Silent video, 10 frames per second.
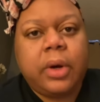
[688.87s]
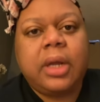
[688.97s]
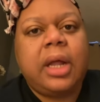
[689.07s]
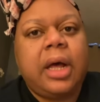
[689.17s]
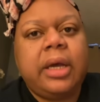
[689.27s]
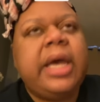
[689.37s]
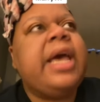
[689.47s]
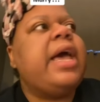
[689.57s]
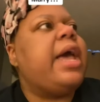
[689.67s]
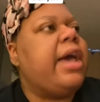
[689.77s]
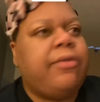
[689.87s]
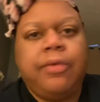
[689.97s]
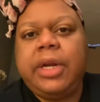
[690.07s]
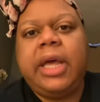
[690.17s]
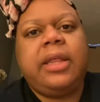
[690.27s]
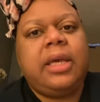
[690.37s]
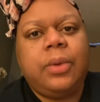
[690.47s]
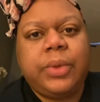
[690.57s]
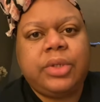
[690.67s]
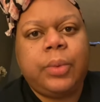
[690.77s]
o'clock every day that he
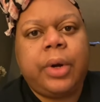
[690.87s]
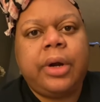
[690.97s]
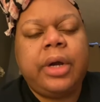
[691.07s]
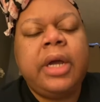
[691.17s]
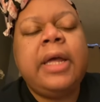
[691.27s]
went to work.